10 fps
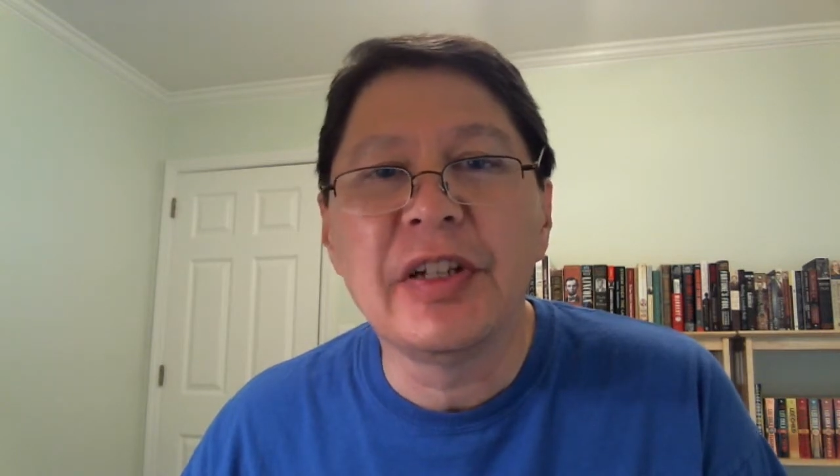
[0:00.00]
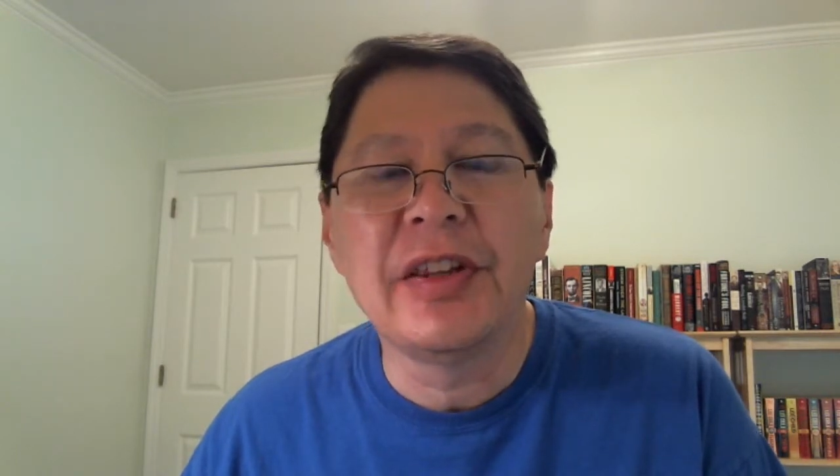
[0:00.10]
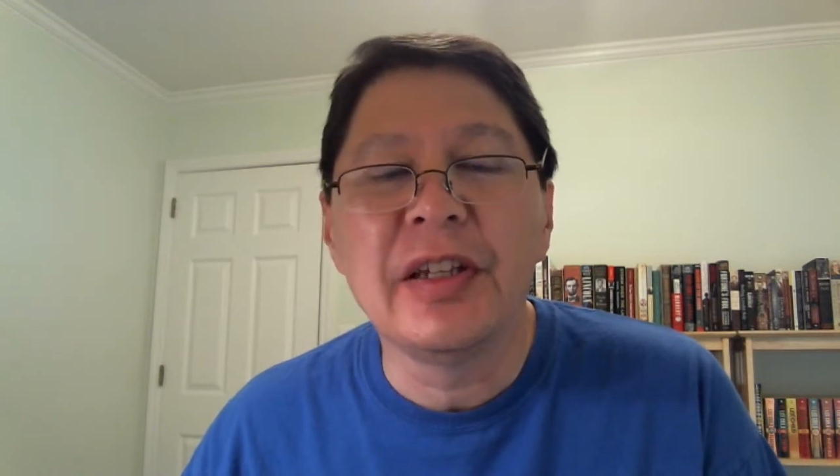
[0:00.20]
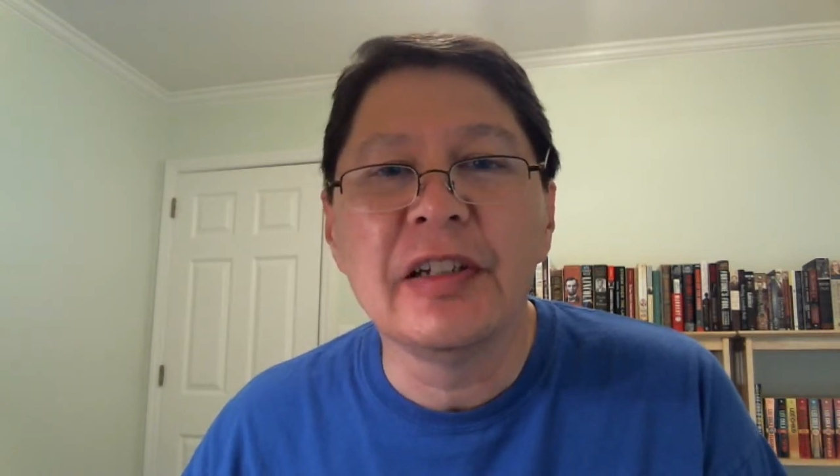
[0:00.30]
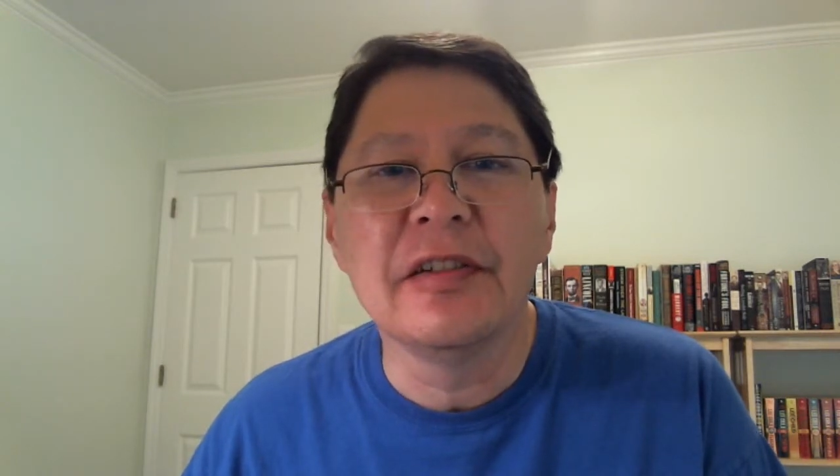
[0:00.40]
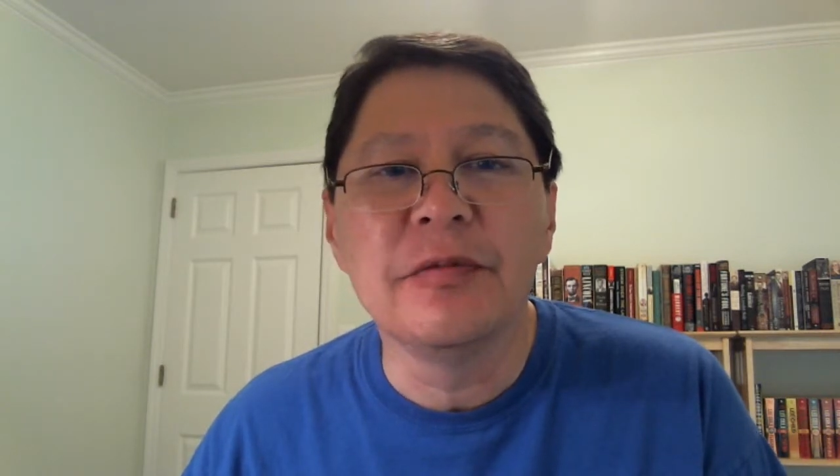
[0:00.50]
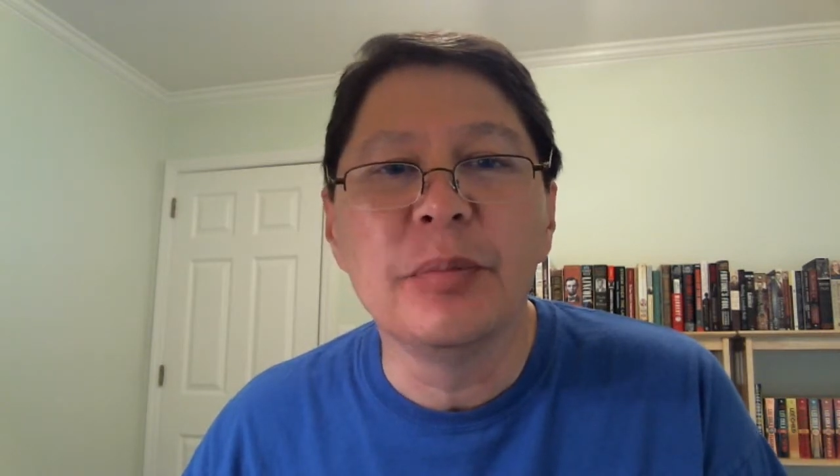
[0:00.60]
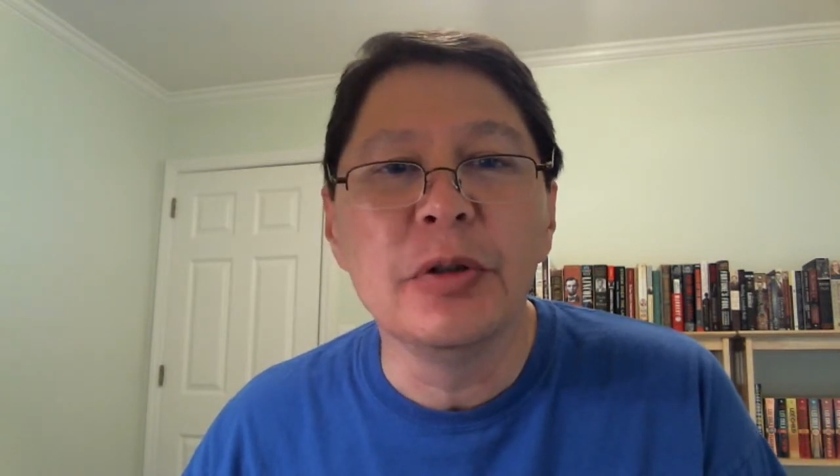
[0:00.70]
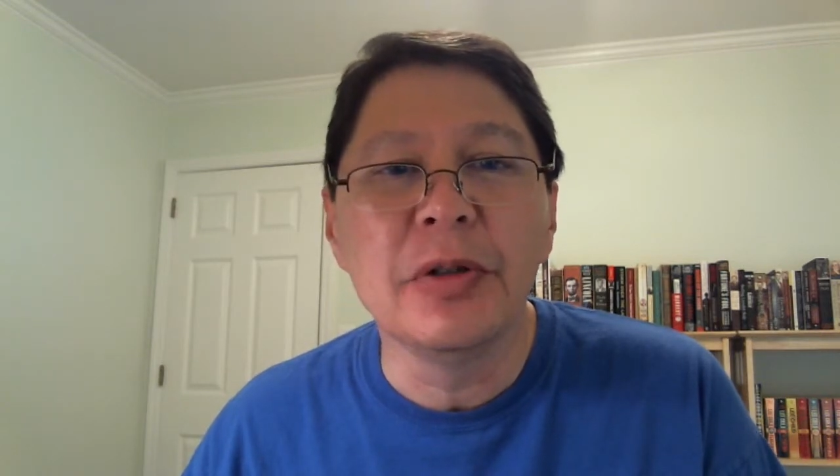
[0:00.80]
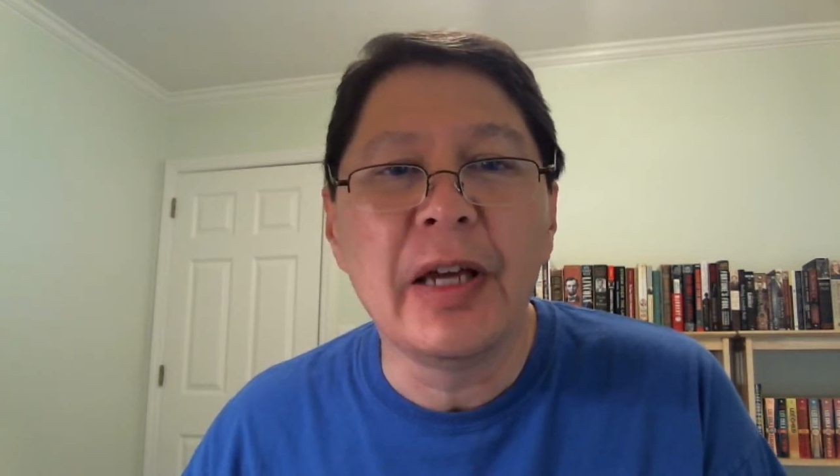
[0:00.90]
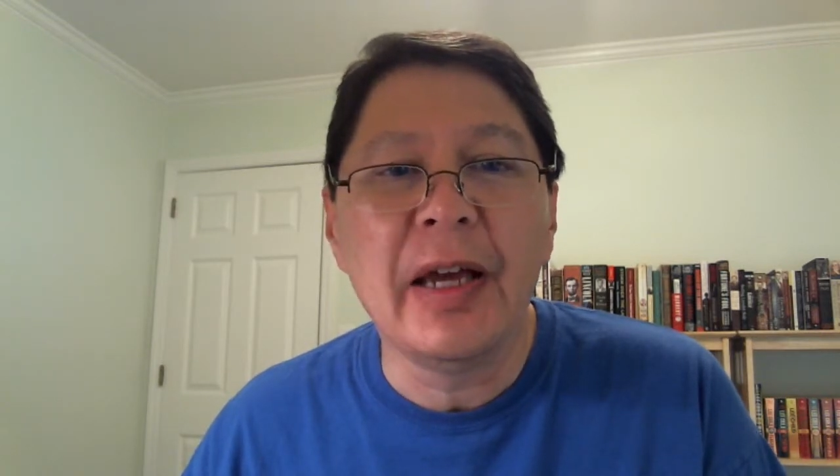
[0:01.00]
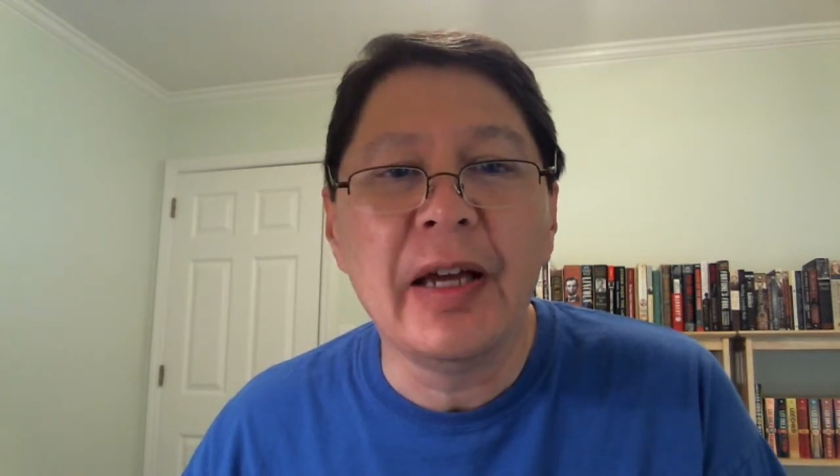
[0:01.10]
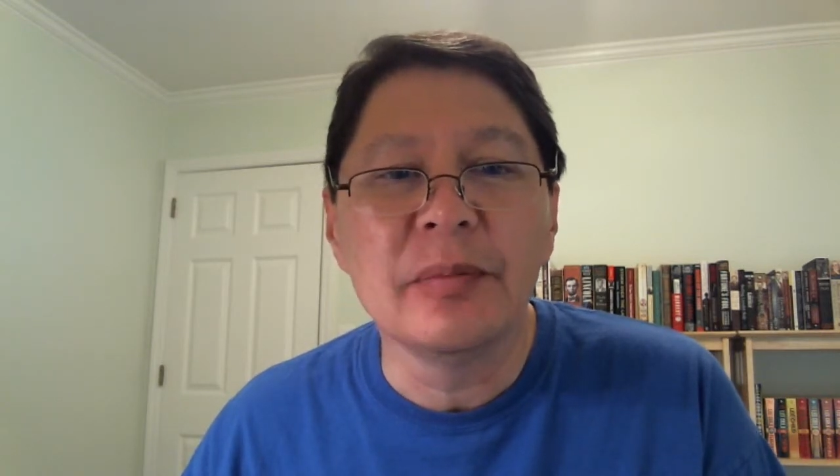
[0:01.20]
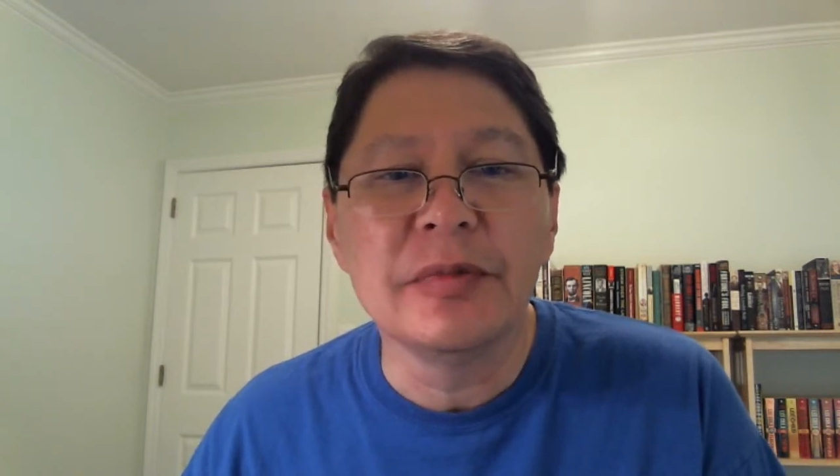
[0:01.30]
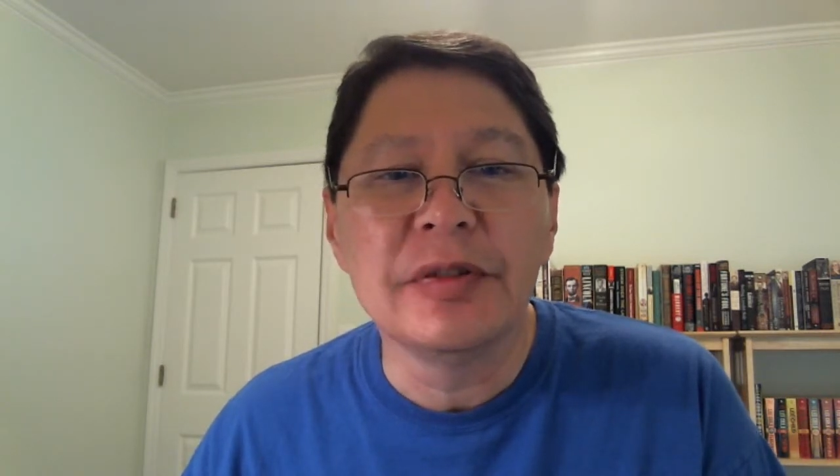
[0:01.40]
I think of boot
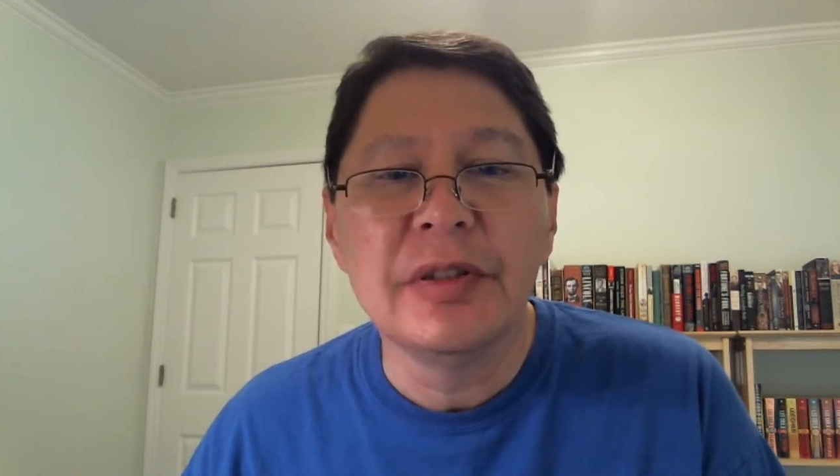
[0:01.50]
camps.